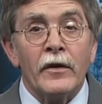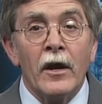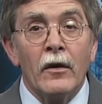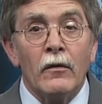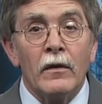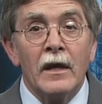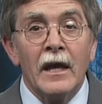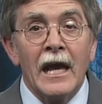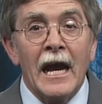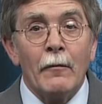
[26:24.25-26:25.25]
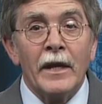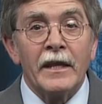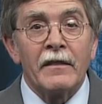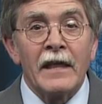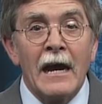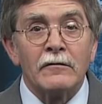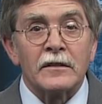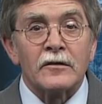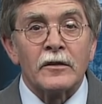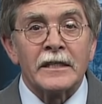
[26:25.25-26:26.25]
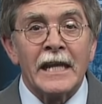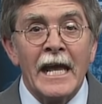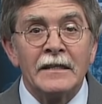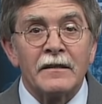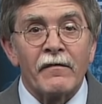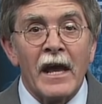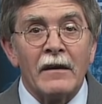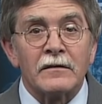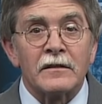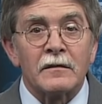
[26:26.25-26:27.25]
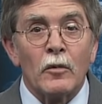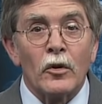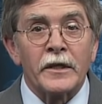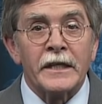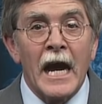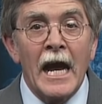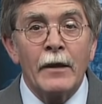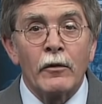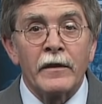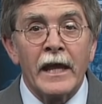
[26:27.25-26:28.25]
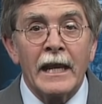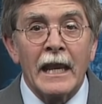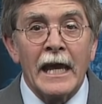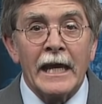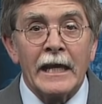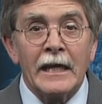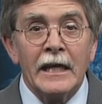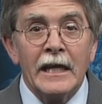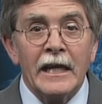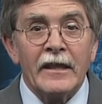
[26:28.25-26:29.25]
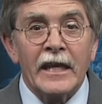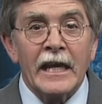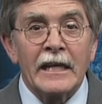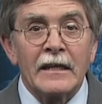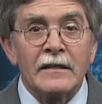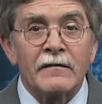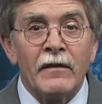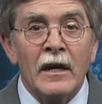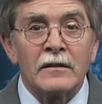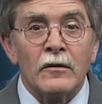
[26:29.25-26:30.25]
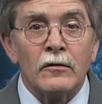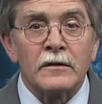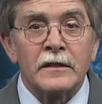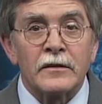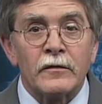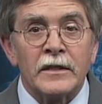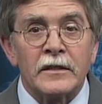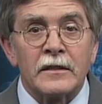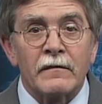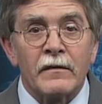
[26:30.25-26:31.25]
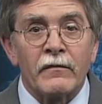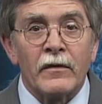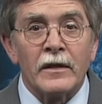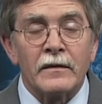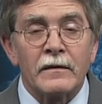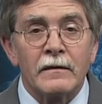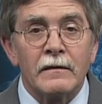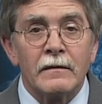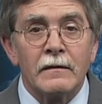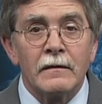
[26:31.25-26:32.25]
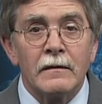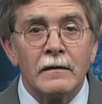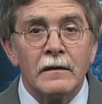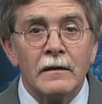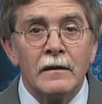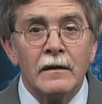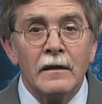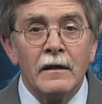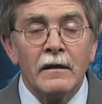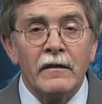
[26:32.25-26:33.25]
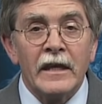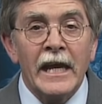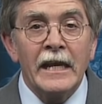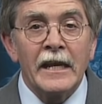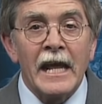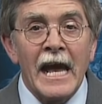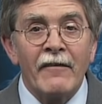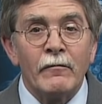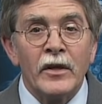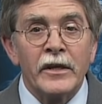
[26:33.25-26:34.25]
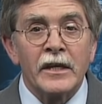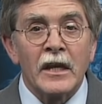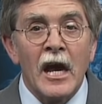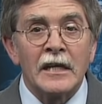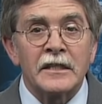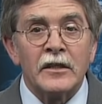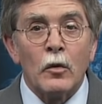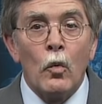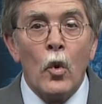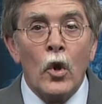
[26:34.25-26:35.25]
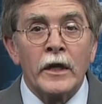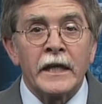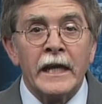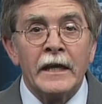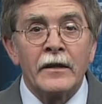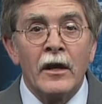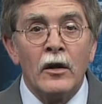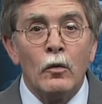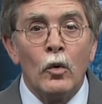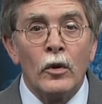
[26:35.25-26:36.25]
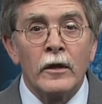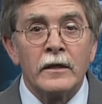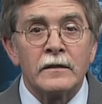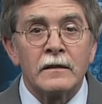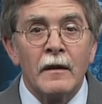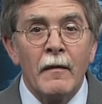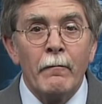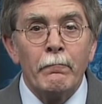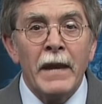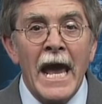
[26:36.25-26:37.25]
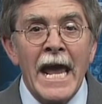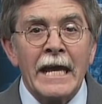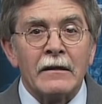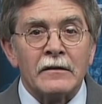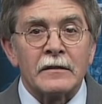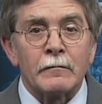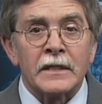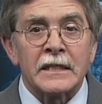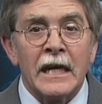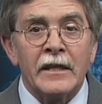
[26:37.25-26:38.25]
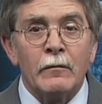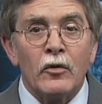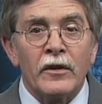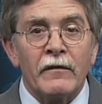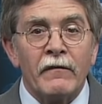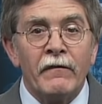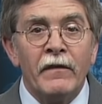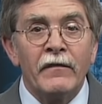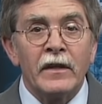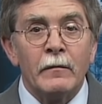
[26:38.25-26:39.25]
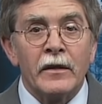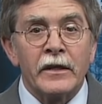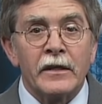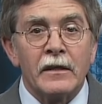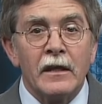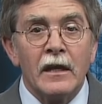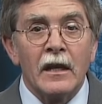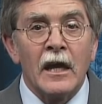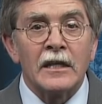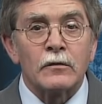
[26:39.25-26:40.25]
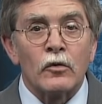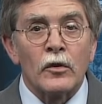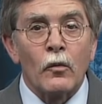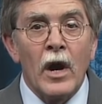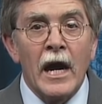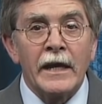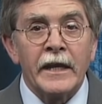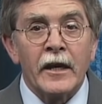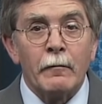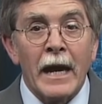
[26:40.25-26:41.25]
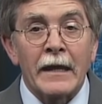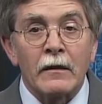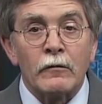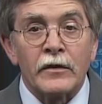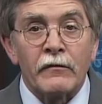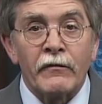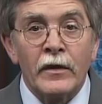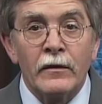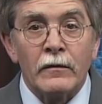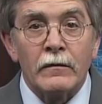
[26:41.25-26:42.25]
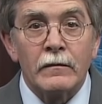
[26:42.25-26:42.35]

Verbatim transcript: know how many thousands or tens of thousands more died where they lay, in the endless foxholes and trenches of the front. The 8.5 million lost in the war to end all wars pales beside the more than 50 million lost worldwide in our battle with the flu.